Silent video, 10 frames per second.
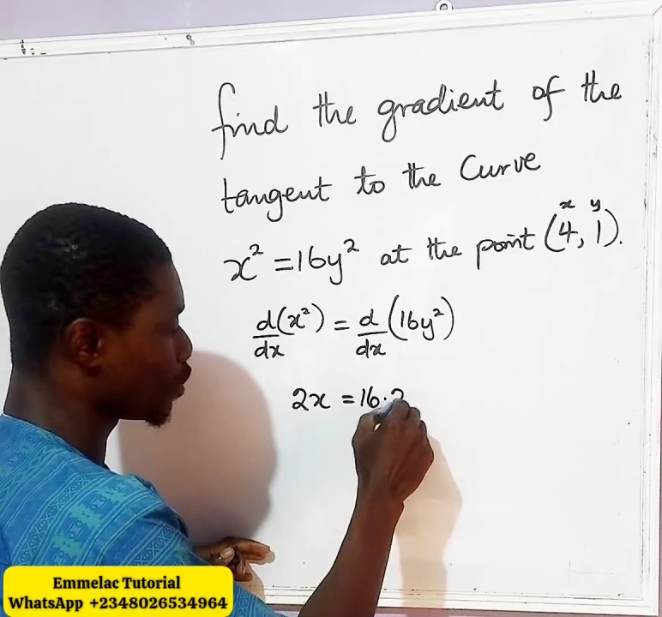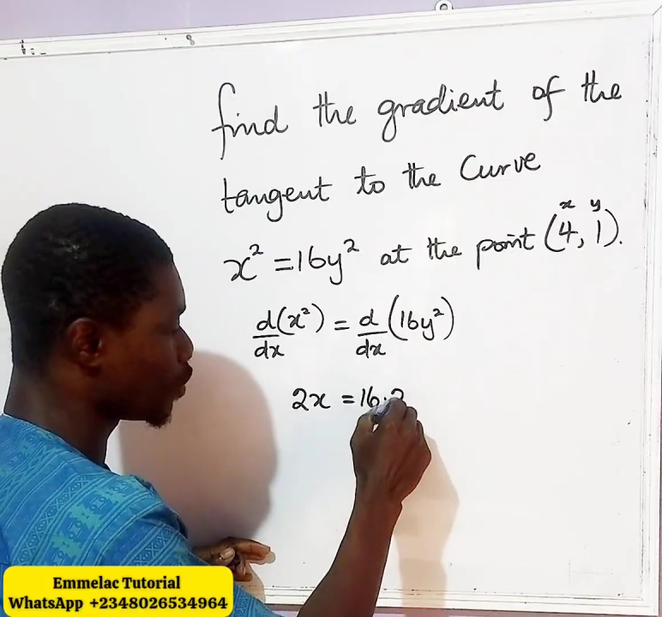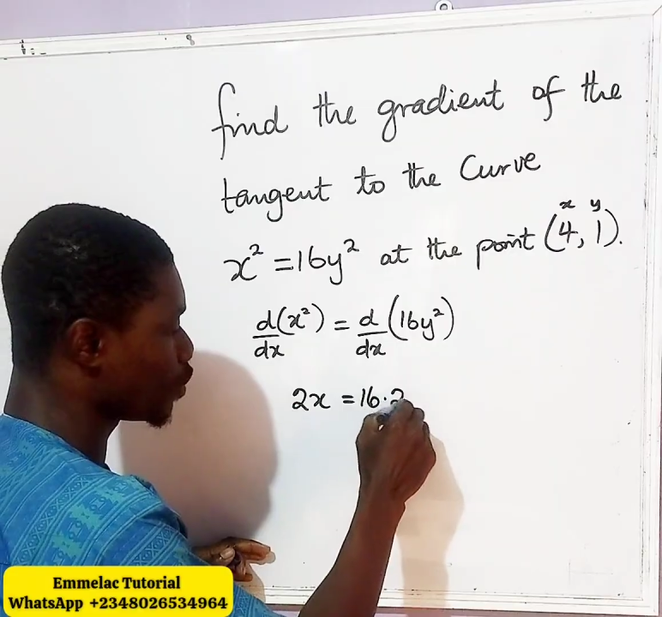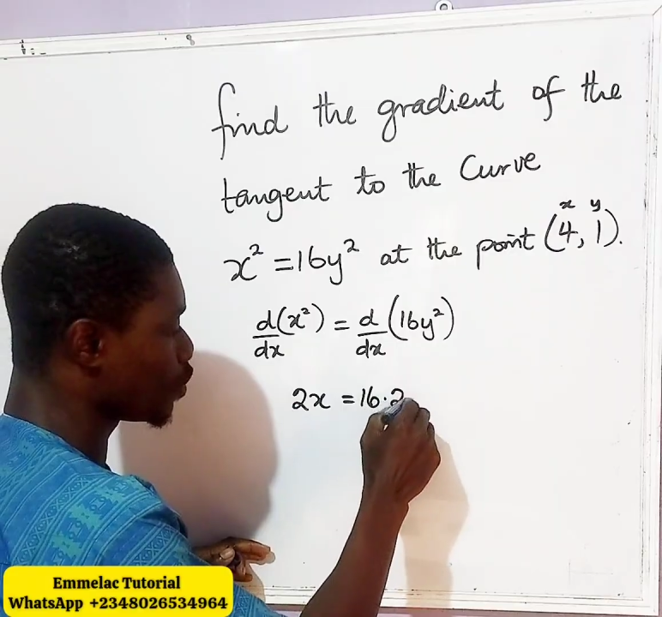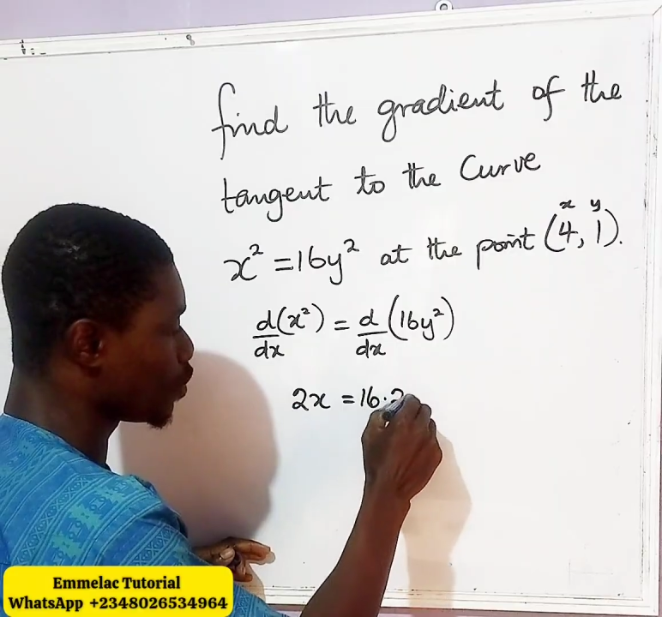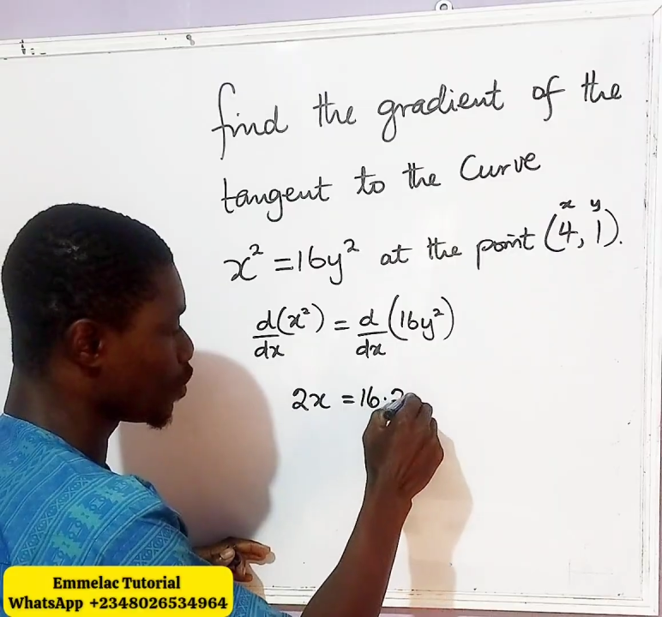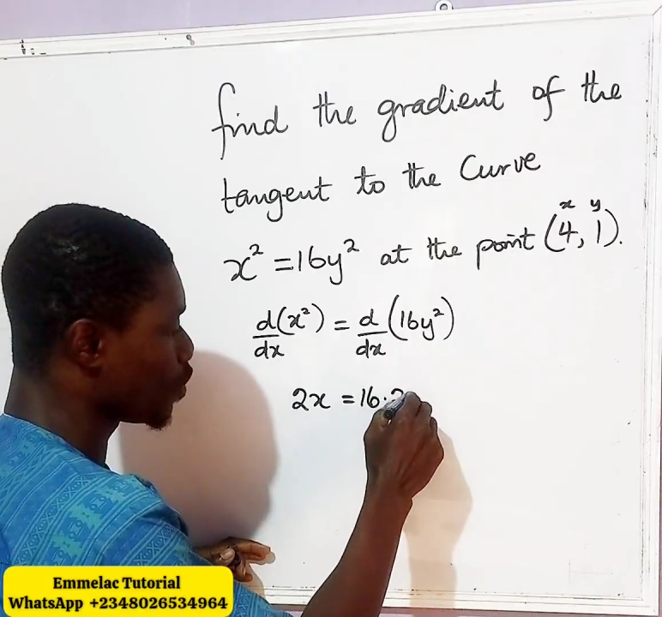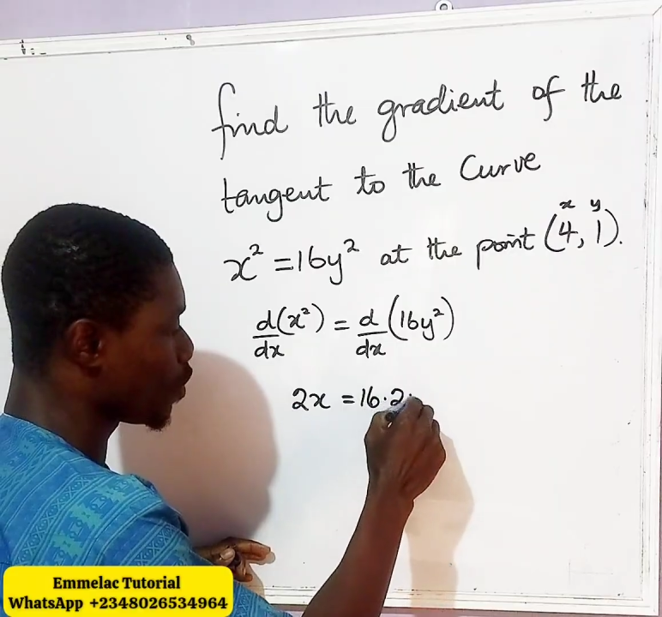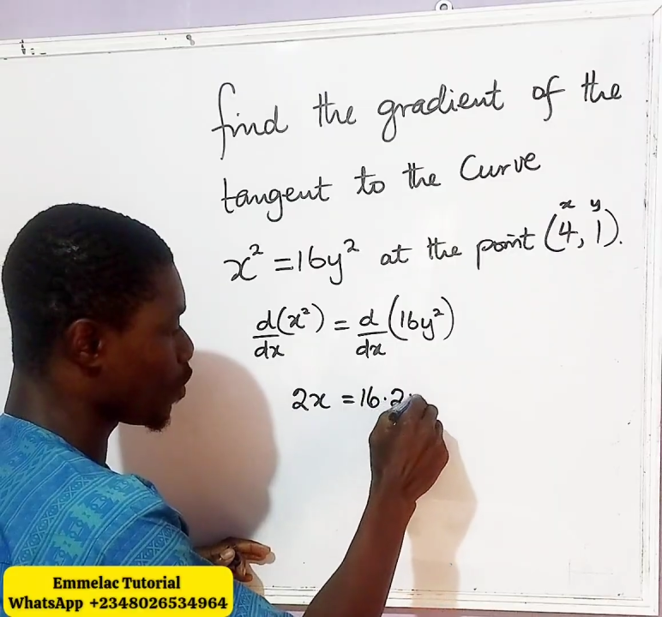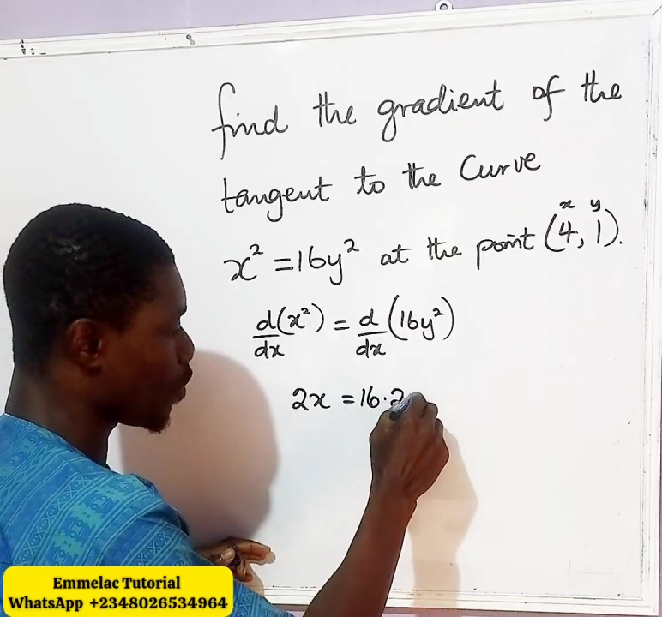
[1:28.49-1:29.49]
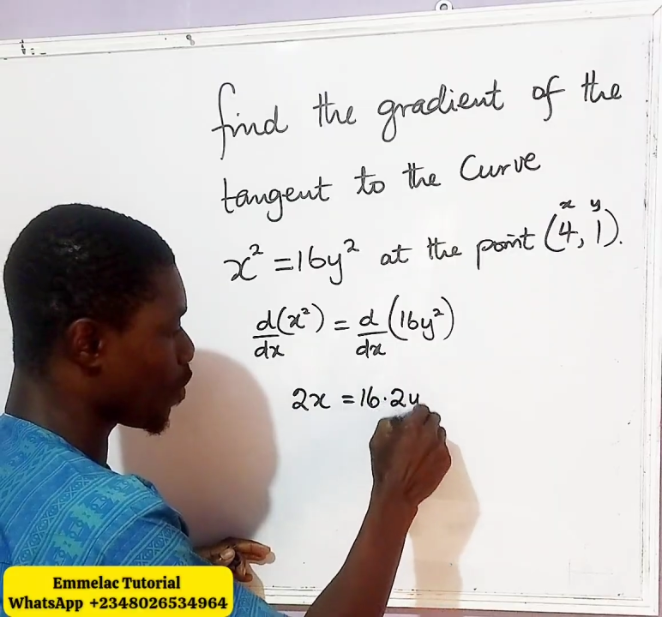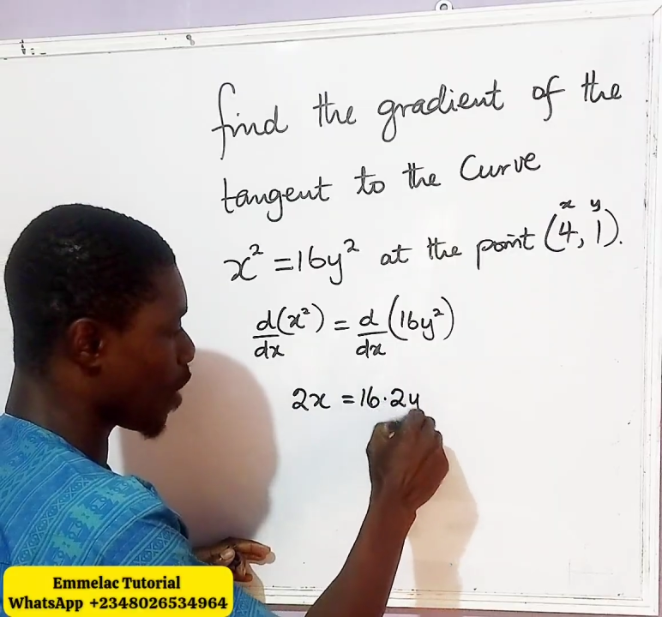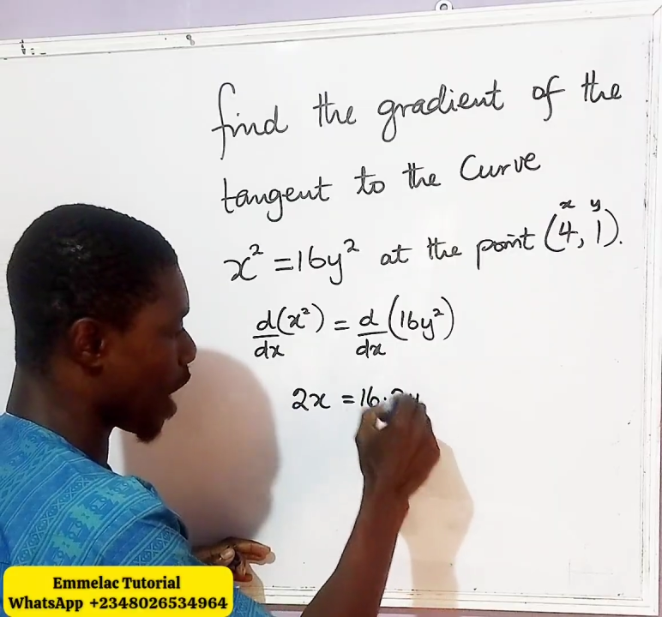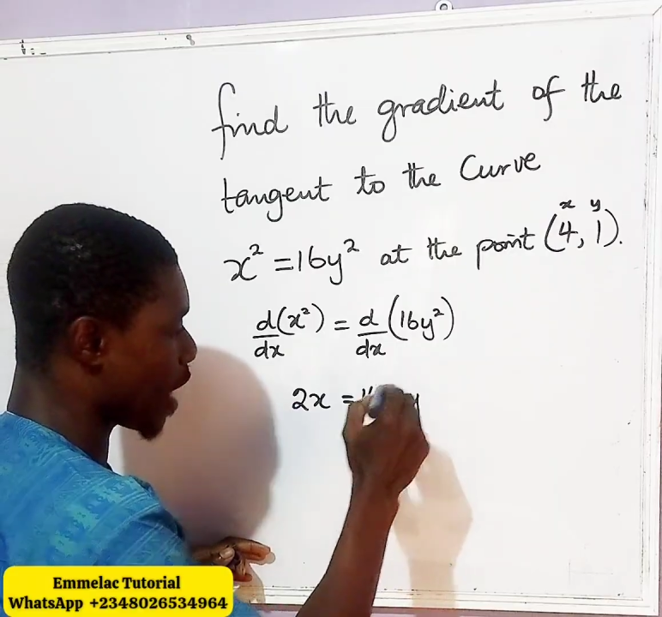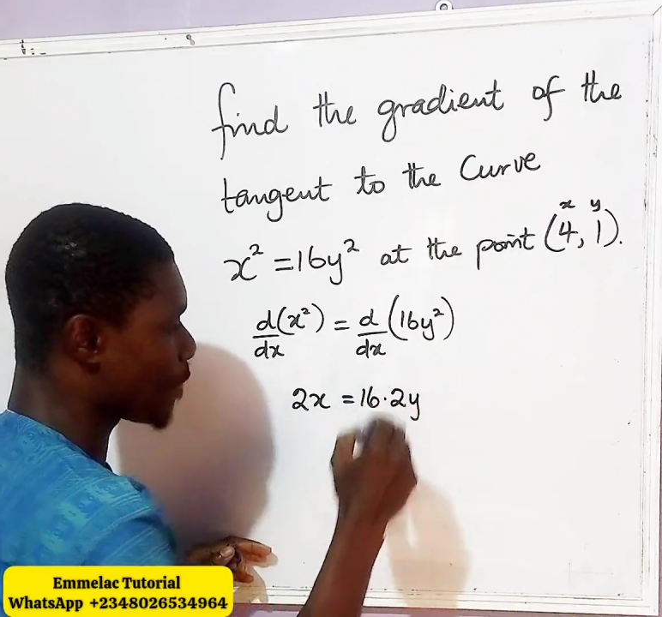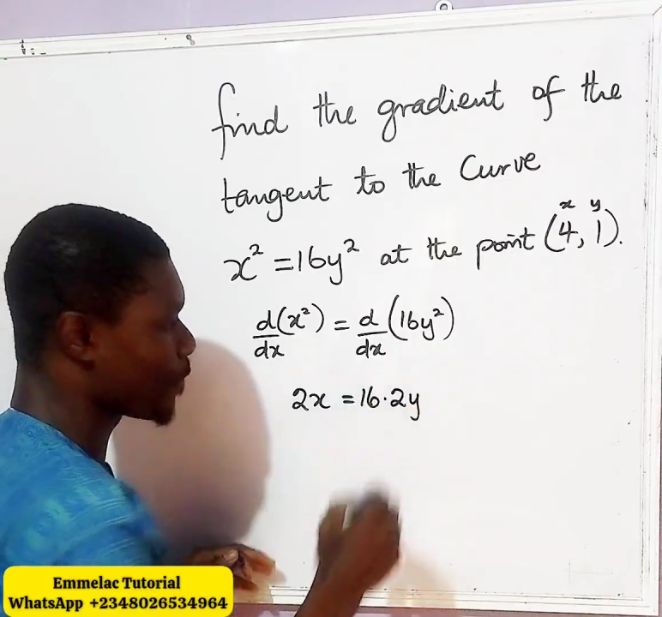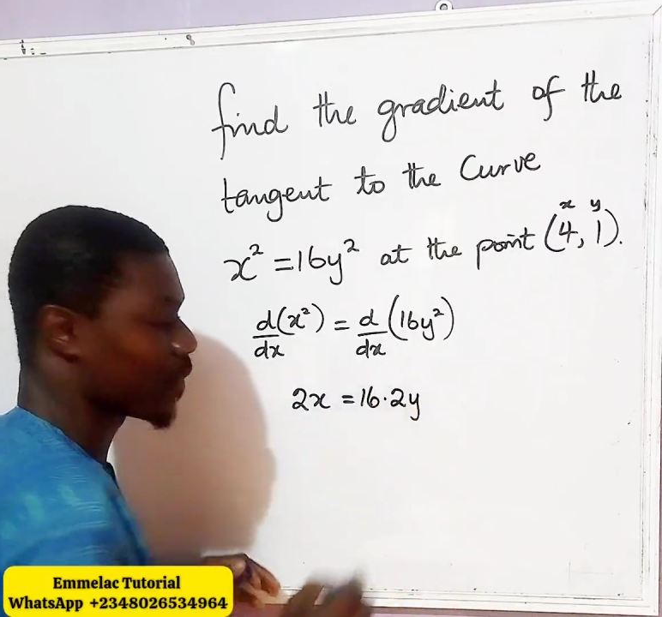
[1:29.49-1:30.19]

2y.